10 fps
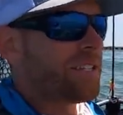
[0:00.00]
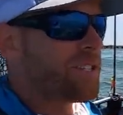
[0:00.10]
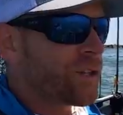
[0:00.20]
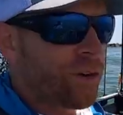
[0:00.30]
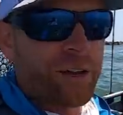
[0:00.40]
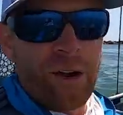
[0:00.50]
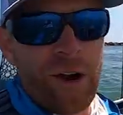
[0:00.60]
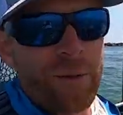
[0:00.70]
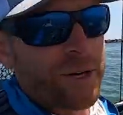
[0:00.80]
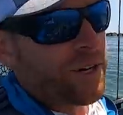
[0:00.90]
It's Sterling
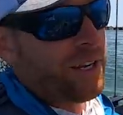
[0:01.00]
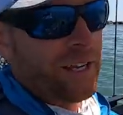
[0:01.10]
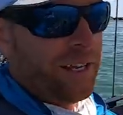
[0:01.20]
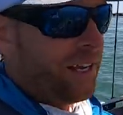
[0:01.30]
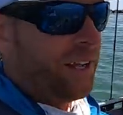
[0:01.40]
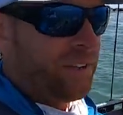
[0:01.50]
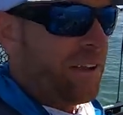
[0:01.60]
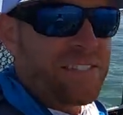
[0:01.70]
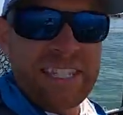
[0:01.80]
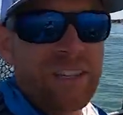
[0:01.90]
Harbor. Uh, if
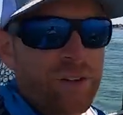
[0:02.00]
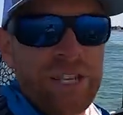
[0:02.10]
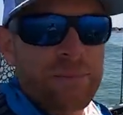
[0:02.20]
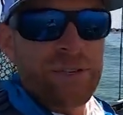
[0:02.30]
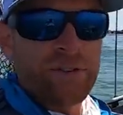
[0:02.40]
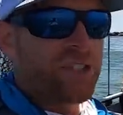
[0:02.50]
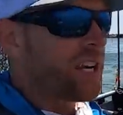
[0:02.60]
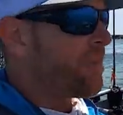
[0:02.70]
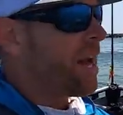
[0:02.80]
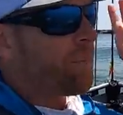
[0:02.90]
you haven't seen those episodes,
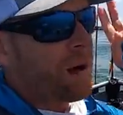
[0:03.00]
check them out.